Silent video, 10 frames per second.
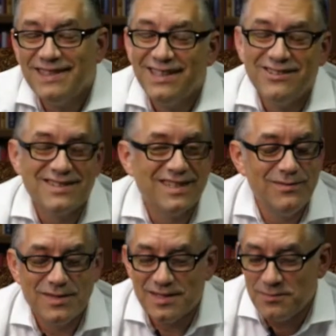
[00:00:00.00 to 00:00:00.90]
It
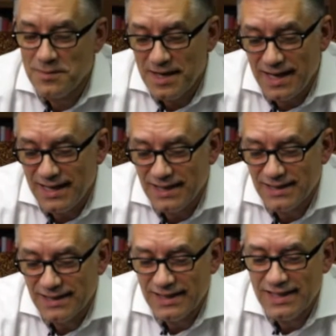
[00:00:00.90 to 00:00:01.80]
seems to me
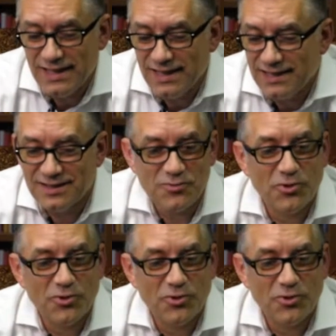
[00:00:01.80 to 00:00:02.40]
this